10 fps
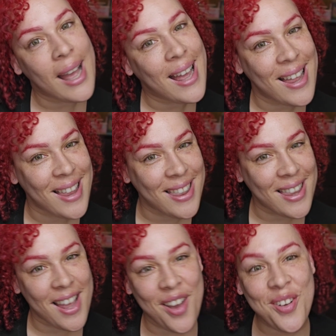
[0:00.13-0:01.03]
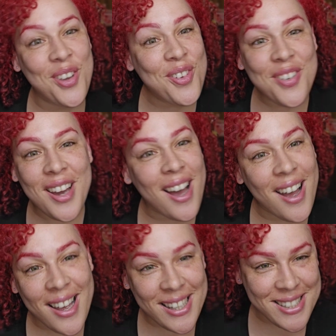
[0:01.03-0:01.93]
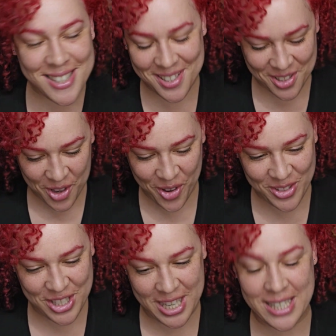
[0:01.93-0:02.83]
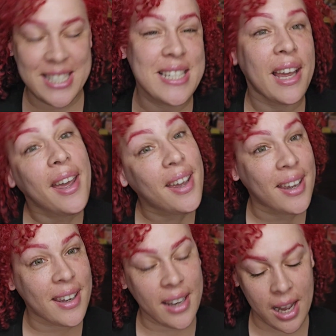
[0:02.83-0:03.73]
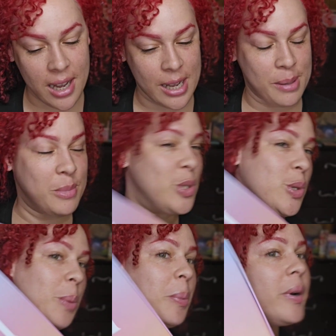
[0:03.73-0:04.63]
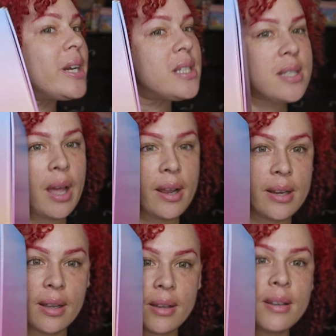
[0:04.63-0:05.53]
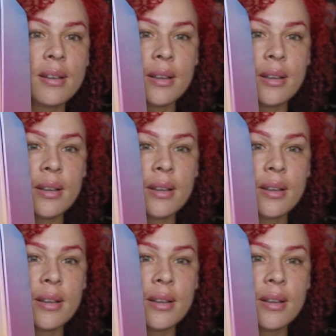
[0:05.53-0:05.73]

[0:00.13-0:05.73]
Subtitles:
Hello, you guys. So today I'm super excited